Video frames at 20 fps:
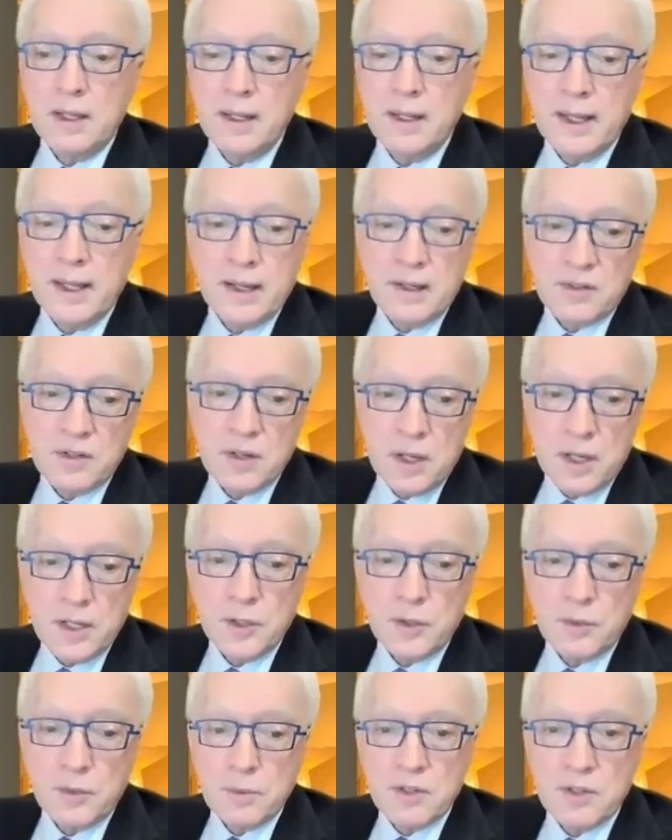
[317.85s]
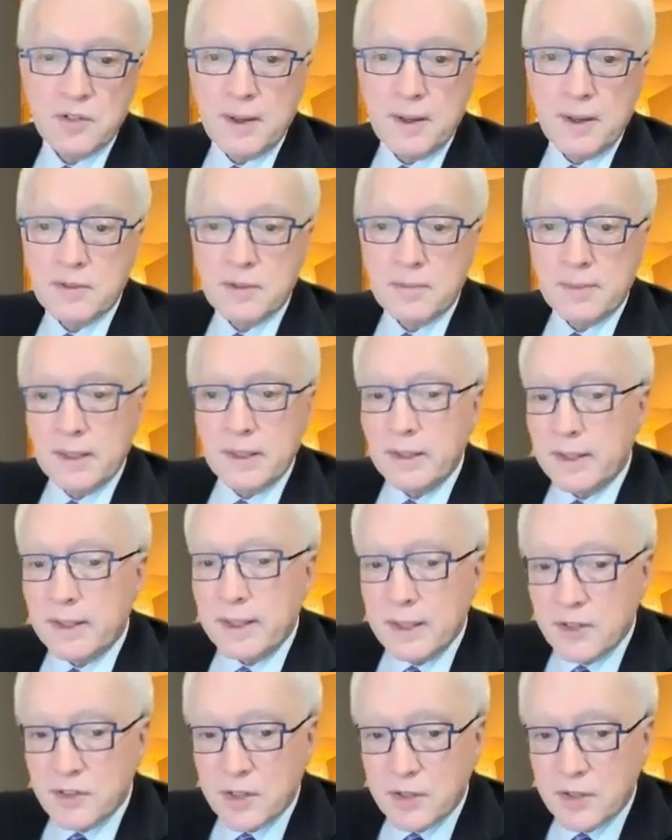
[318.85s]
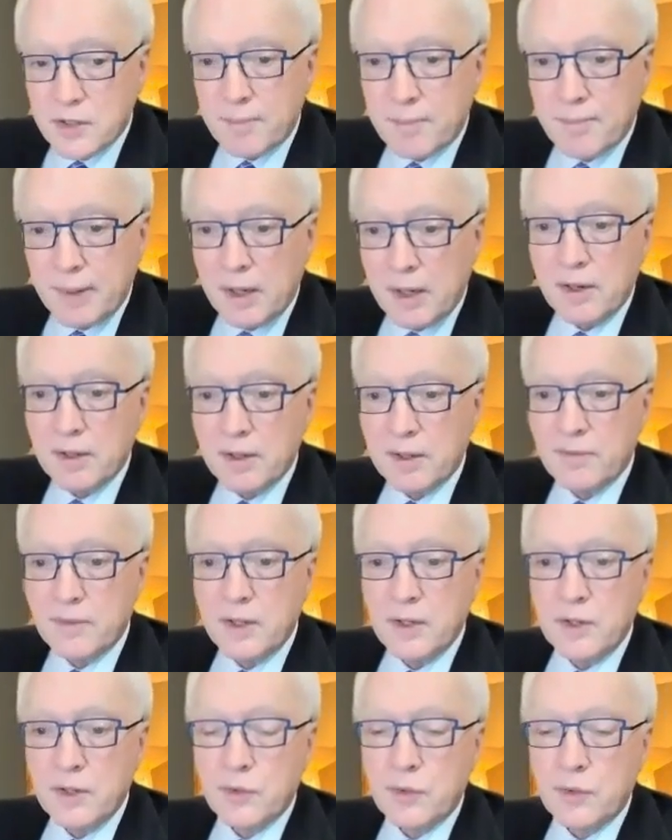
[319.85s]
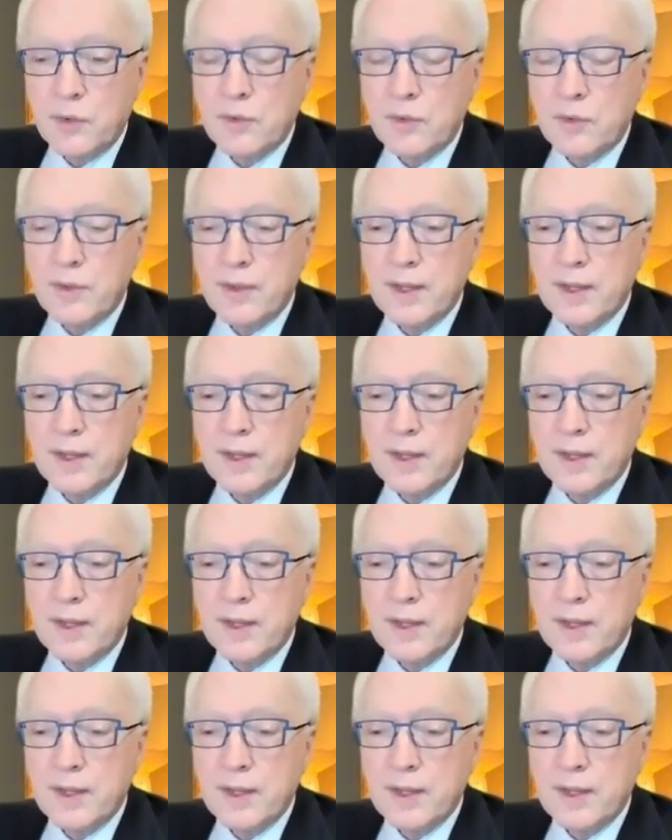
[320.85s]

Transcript: That is not your responsibility. It's just a part of the disorder.